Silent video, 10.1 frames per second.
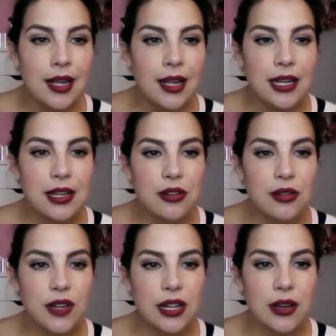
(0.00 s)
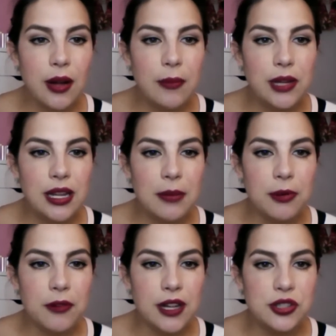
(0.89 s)
Can you do a video on being a
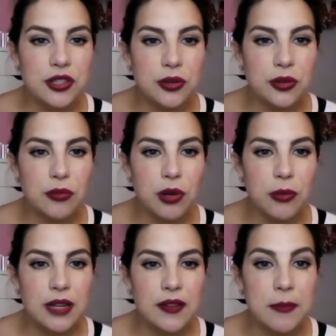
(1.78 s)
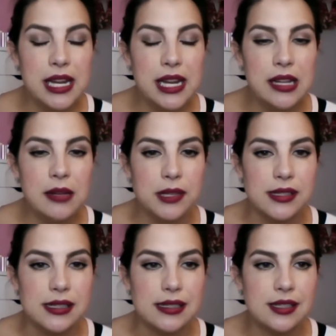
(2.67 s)
professional woman in the media
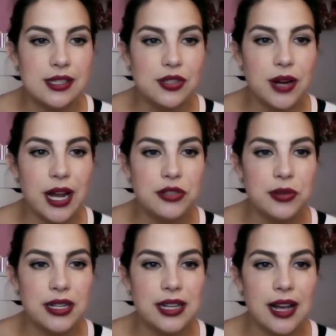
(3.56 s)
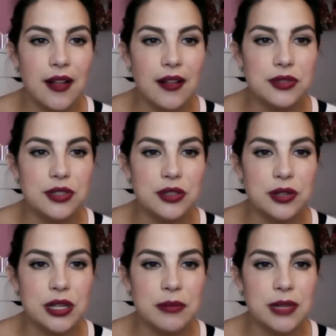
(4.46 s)
business? Just graduated college with
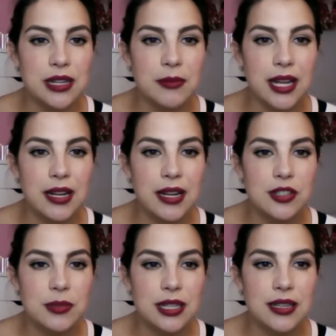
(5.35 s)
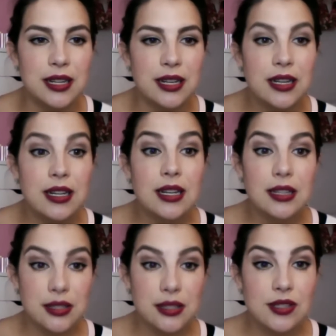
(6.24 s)
degree in media management.
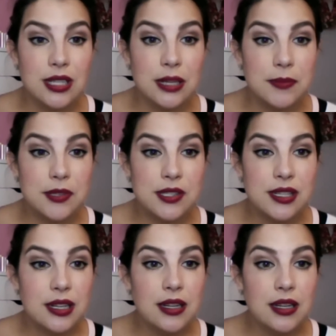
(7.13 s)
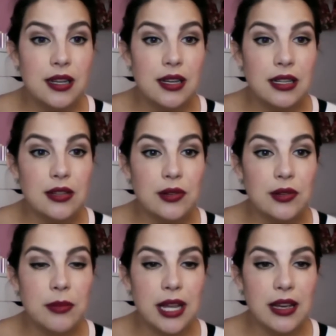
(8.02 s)
Could use tips,
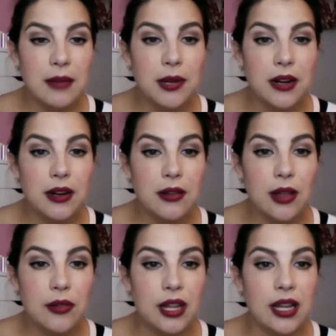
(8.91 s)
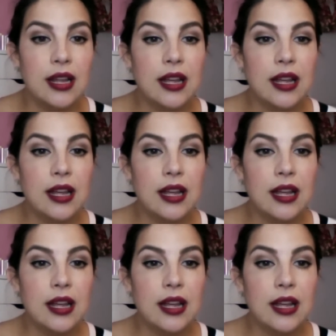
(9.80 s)
including makeup, hair, and clothing.